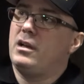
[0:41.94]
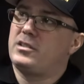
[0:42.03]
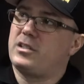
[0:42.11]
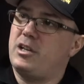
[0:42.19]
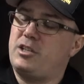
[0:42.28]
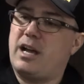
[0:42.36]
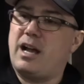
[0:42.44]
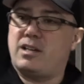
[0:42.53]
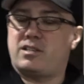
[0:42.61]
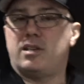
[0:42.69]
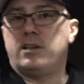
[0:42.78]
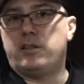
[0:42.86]
such
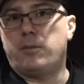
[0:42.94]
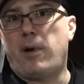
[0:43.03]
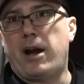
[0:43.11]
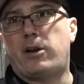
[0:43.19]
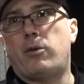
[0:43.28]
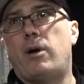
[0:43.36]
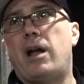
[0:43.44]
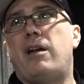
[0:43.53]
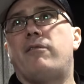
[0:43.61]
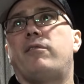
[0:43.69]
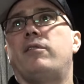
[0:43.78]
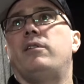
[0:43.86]
as the
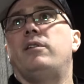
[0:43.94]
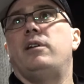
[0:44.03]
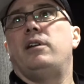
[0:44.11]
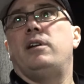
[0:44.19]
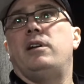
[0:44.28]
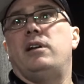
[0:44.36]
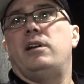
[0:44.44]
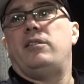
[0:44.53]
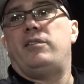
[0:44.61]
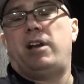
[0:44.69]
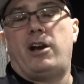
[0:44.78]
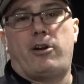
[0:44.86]
microwave,
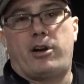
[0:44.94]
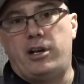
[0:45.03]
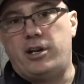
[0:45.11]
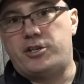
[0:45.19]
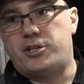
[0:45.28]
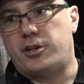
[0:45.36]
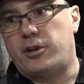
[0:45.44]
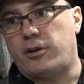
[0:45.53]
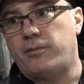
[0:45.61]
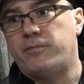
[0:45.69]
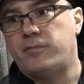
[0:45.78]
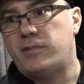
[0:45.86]
the air
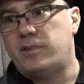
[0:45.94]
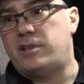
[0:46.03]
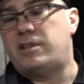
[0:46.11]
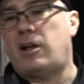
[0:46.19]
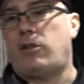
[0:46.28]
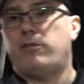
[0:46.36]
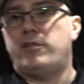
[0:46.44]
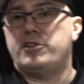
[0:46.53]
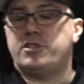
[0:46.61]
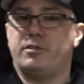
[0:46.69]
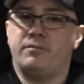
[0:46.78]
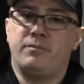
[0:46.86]
conditioner, the
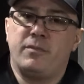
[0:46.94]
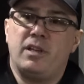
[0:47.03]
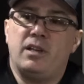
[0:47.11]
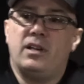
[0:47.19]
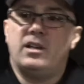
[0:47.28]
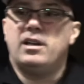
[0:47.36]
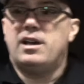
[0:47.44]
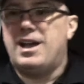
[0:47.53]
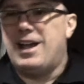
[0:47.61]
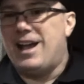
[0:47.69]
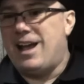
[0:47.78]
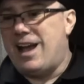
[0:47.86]
television,
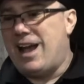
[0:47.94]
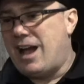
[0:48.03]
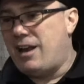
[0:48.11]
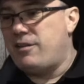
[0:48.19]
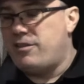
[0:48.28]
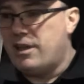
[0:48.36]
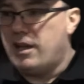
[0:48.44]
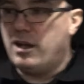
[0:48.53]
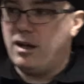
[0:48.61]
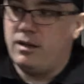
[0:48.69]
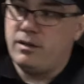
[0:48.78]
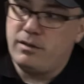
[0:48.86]
and
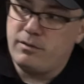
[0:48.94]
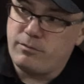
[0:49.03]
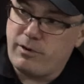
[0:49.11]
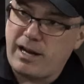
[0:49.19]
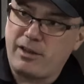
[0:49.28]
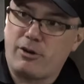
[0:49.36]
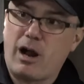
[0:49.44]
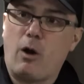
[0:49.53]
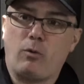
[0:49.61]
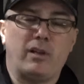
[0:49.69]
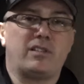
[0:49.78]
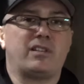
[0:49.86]
the regular
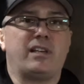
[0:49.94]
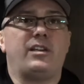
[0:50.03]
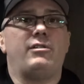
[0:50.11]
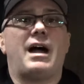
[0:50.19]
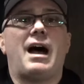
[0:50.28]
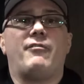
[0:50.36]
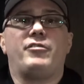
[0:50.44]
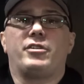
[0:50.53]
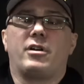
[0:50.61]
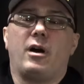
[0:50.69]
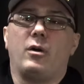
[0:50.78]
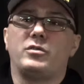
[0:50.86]
outlets like you'd have in
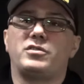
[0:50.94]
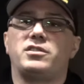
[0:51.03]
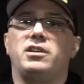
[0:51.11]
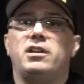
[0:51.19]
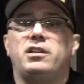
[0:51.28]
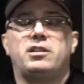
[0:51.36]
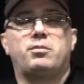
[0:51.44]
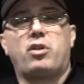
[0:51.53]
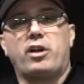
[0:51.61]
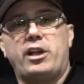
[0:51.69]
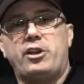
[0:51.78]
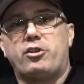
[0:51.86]
your house to
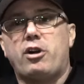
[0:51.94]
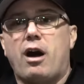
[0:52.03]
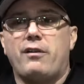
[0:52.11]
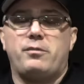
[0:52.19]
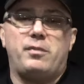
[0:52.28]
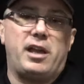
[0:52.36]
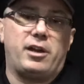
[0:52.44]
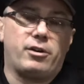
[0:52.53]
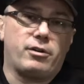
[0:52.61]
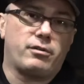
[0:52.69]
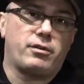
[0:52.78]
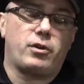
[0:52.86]
plug in your coffee
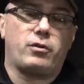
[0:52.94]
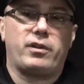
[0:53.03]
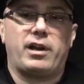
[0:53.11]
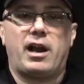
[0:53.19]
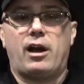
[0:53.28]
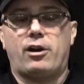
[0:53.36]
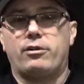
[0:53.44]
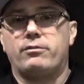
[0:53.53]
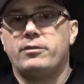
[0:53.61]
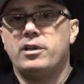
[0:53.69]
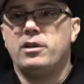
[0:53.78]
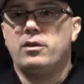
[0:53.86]
maker, curling iron,
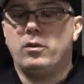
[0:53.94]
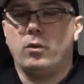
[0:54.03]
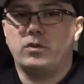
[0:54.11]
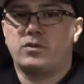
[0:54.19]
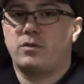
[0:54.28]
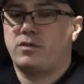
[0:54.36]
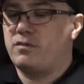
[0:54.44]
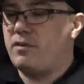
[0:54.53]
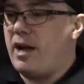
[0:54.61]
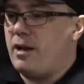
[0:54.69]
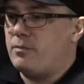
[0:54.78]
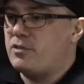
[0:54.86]
those sorts of
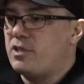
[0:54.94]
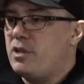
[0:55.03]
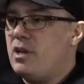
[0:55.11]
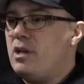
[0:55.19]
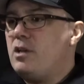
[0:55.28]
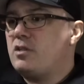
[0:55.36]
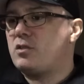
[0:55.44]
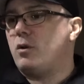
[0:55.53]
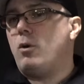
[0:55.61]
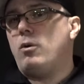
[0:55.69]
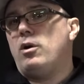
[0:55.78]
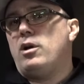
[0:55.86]
items.
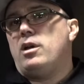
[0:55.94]
So